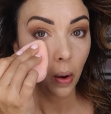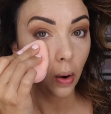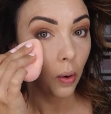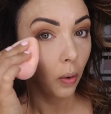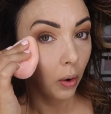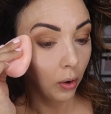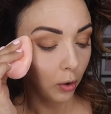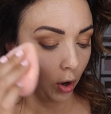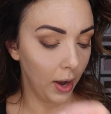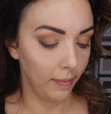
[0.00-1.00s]
Oh,
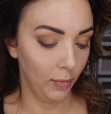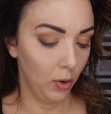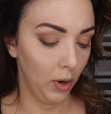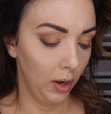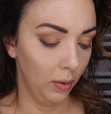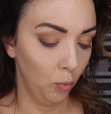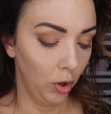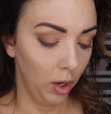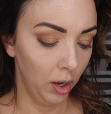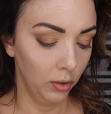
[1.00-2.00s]
great. Okay, I'm
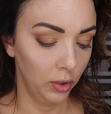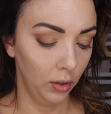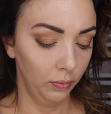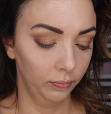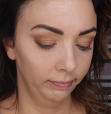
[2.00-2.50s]
working, so.